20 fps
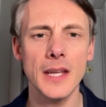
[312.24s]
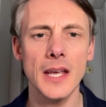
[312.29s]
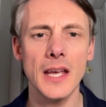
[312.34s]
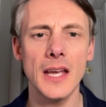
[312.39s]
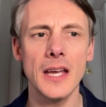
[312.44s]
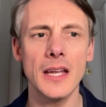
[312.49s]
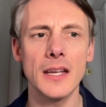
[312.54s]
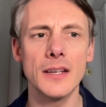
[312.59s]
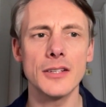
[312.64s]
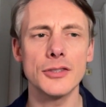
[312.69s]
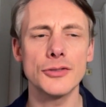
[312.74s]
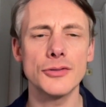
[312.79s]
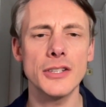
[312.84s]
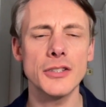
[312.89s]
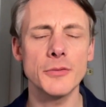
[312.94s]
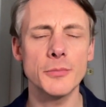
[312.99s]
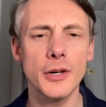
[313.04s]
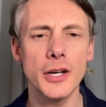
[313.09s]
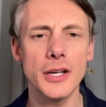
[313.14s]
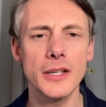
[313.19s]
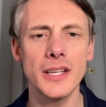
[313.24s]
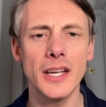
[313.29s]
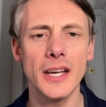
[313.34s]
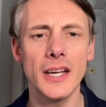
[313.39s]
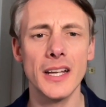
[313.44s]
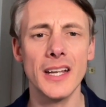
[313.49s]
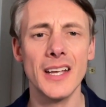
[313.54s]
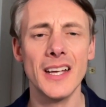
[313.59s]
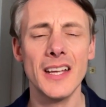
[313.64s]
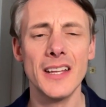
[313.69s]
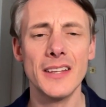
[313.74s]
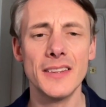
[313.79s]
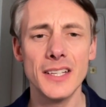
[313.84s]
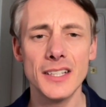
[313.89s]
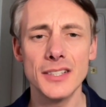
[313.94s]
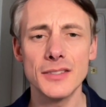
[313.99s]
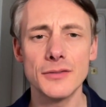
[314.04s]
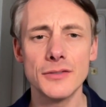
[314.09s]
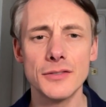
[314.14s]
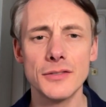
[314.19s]
and it transpired that
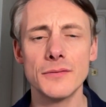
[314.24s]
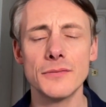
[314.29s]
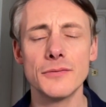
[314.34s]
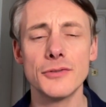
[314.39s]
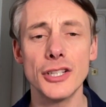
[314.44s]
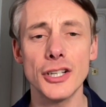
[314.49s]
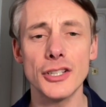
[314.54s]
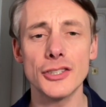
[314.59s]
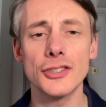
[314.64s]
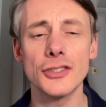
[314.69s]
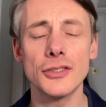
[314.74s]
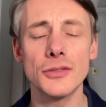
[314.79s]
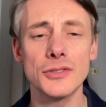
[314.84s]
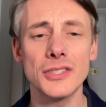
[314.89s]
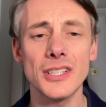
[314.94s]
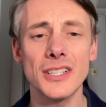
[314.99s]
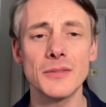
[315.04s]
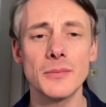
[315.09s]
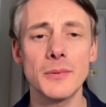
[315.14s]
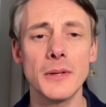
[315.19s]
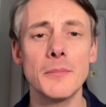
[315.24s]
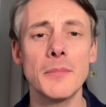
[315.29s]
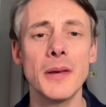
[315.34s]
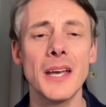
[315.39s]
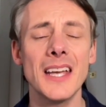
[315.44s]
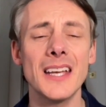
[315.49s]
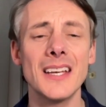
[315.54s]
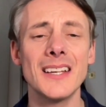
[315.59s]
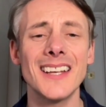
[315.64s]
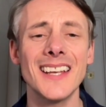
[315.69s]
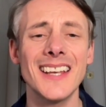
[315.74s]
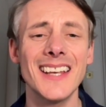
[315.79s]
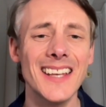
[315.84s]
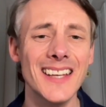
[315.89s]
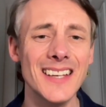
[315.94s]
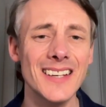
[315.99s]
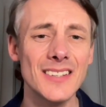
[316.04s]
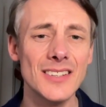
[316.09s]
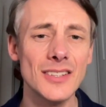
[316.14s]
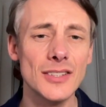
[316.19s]
this reduction was actually being paid
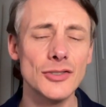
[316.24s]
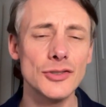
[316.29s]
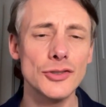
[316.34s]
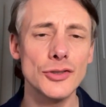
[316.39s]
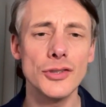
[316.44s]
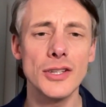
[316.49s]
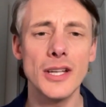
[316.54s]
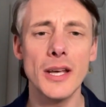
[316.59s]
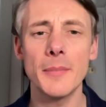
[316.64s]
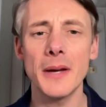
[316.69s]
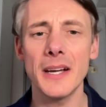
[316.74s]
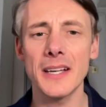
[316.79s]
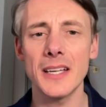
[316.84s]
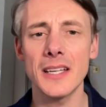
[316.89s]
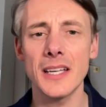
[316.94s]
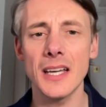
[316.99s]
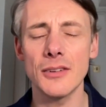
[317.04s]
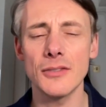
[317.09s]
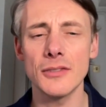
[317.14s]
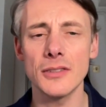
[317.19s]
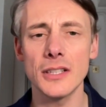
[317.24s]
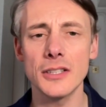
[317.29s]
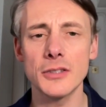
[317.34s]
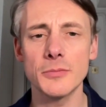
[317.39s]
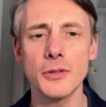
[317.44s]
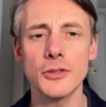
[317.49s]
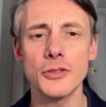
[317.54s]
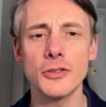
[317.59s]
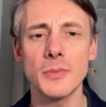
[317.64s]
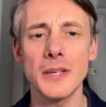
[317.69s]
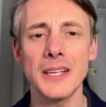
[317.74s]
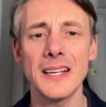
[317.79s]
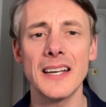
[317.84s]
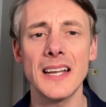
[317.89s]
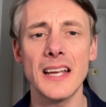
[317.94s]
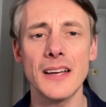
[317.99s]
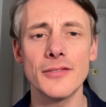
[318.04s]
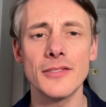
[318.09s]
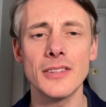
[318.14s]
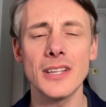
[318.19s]
into their bank account as opposed to being
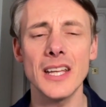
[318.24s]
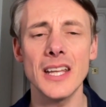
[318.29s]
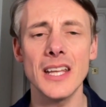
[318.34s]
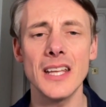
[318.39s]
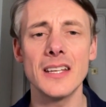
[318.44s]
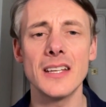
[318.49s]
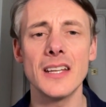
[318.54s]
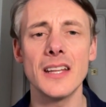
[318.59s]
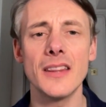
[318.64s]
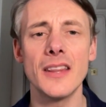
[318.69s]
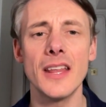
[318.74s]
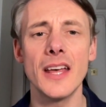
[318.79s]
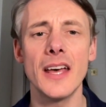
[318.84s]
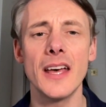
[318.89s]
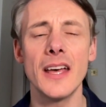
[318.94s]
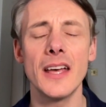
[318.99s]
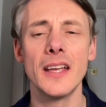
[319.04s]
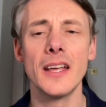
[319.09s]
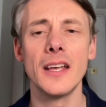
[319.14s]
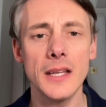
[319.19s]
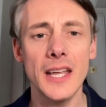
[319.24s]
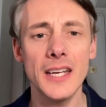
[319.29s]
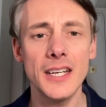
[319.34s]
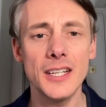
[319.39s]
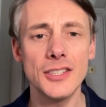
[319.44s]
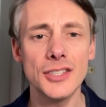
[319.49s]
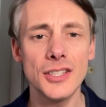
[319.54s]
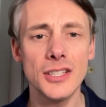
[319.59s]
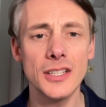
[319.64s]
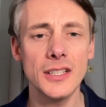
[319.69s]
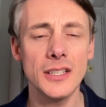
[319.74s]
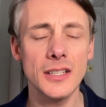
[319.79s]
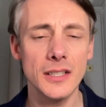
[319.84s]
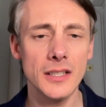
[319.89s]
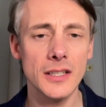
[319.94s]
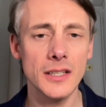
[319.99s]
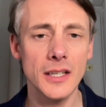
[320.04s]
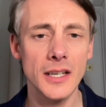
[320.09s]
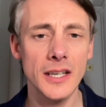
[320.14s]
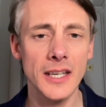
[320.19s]
left in their energy
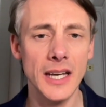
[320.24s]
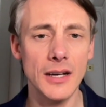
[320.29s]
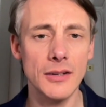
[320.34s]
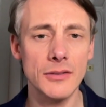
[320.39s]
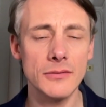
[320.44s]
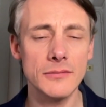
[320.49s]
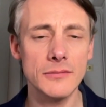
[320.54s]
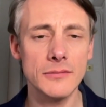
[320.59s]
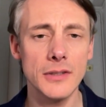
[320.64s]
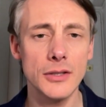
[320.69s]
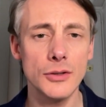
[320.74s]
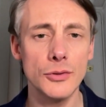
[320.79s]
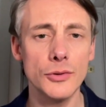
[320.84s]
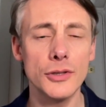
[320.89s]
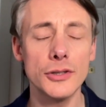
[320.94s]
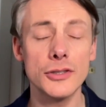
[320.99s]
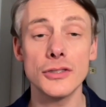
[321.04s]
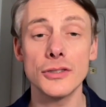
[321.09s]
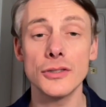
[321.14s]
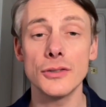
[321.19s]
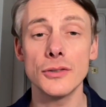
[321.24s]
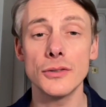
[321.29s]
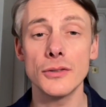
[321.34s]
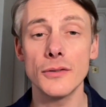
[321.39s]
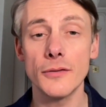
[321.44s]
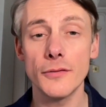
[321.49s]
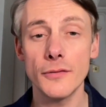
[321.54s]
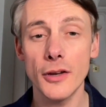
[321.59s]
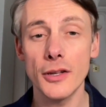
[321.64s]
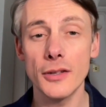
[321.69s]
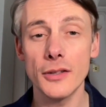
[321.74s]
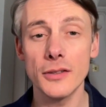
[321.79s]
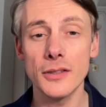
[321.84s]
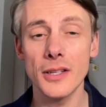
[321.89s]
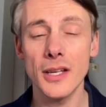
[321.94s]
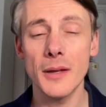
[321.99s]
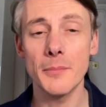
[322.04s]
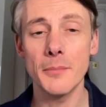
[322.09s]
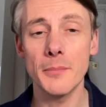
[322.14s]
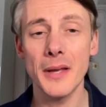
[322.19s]
account in order to fund
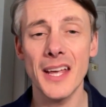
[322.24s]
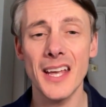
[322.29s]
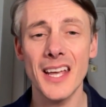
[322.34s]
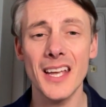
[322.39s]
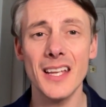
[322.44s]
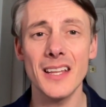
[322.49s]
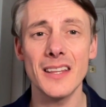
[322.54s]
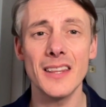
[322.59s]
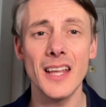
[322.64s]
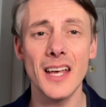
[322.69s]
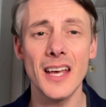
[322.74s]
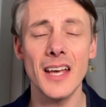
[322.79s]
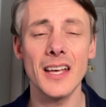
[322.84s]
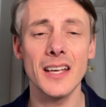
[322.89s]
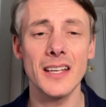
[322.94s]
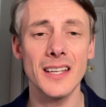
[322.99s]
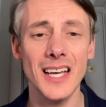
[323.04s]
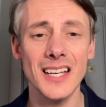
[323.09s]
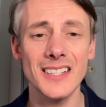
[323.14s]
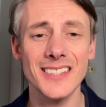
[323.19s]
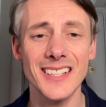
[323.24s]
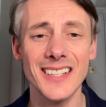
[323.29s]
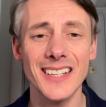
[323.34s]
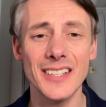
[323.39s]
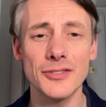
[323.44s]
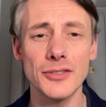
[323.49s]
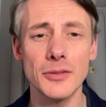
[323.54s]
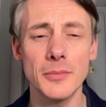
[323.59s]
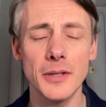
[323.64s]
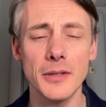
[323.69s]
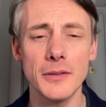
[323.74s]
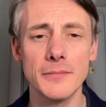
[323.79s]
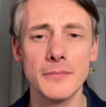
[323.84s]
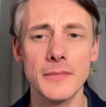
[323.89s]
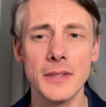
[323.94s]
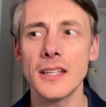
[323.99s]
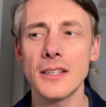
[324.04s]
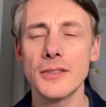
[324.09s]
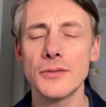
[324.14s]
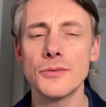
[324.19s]
and pay their gas and electric bill.
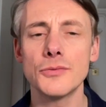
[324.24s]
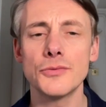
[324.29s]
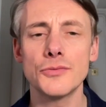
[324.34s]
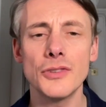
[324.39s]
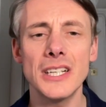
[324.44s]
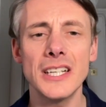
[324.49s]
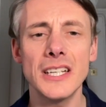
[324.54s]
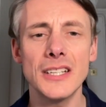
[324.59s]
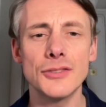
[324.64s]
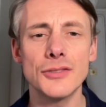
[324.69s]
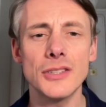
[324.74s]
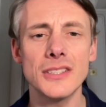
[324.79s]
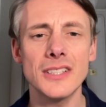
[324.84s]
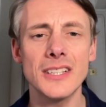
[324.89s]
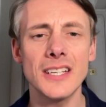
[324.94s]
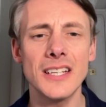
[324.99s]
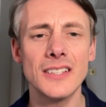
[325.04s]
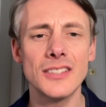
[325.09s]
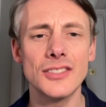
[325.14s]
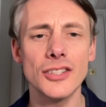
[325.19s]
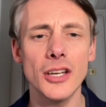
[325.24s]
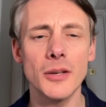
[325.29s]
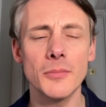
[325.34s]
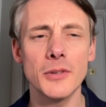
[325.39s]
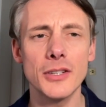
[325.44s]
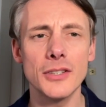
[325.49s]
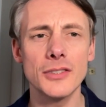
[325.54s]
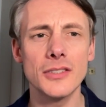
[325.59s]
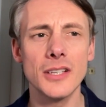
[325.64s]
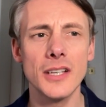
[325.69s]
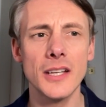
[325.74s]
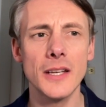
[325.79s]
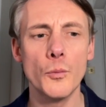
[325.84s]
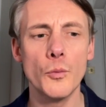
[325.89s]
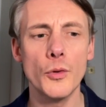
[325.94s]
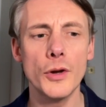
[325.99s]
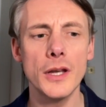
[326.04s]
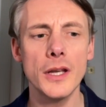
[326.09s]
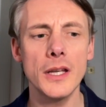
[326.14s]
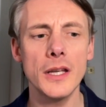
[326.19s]
It was really interesting insight because
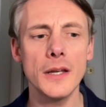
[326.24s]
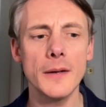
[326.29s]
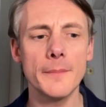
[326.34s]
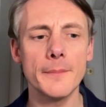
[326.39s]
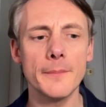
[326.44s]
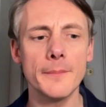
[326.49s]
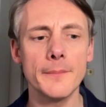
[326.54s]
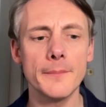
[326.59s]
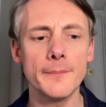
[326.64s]
we